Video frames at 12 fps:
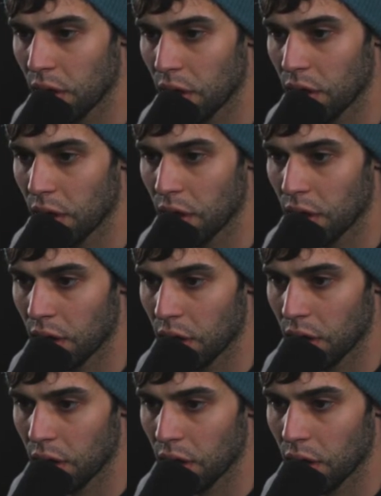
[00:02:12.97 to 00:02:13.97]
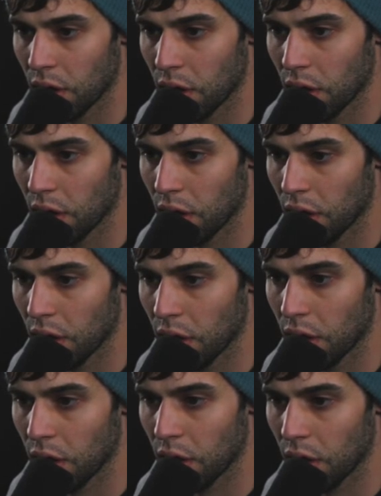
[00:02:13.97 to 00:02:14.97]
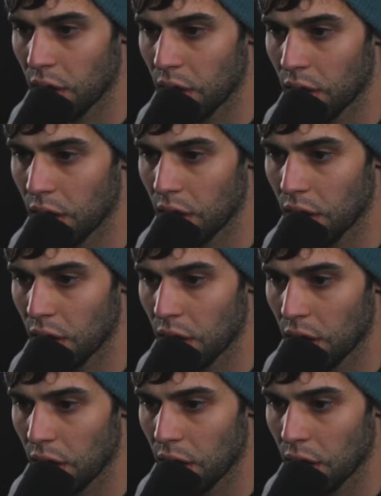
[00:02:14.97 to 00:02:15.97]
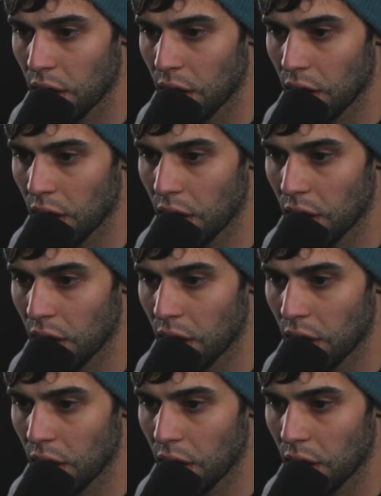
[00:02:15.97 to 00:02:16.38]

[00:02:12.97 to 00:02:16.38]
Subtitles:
[no speech]